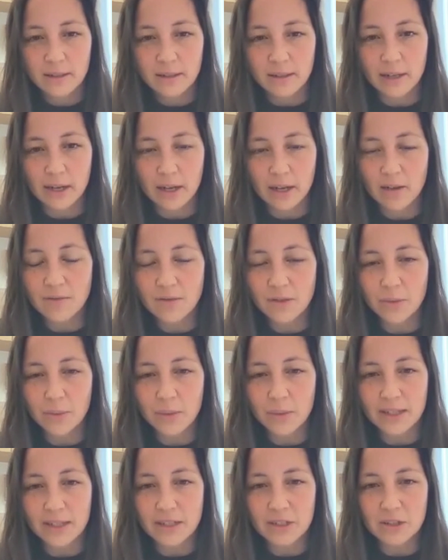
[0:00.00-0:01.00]
are
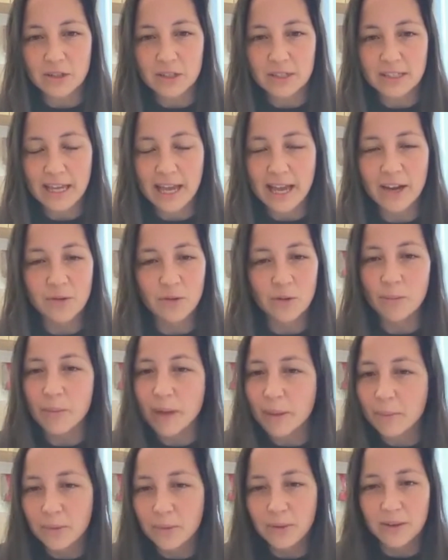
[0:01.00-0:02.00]
helpful, because you just can't
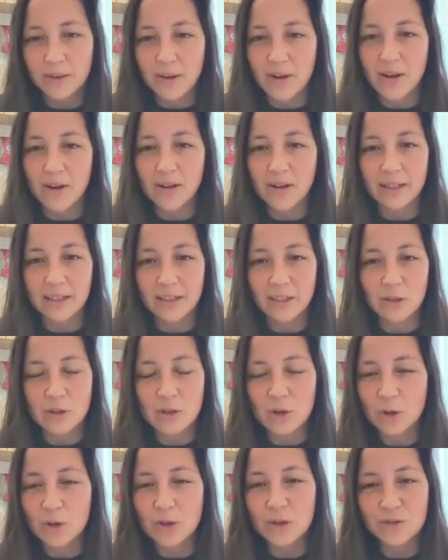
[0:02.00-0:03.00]
remember it all. Like,
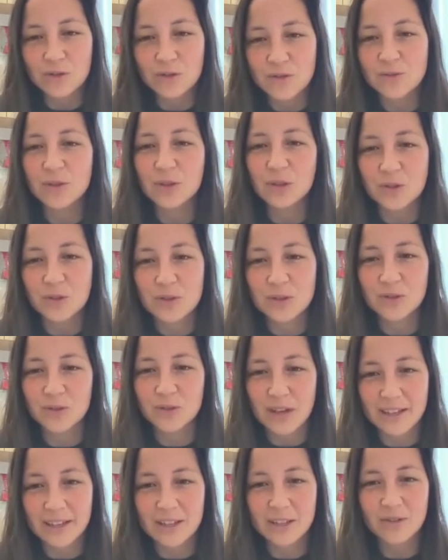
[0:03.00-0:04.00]

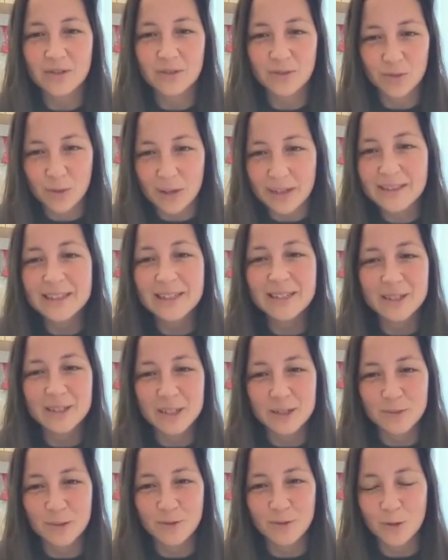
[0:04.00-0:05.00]
you've read
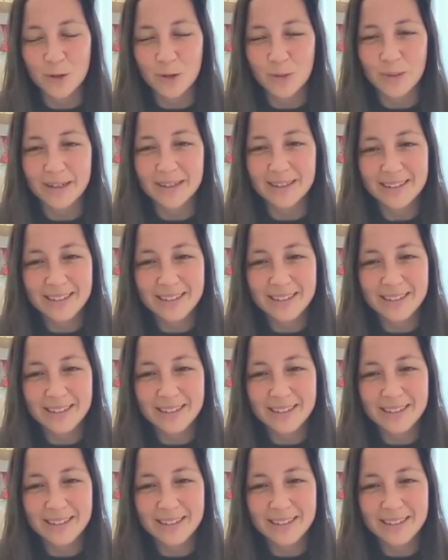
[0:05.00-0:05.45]
these things before, but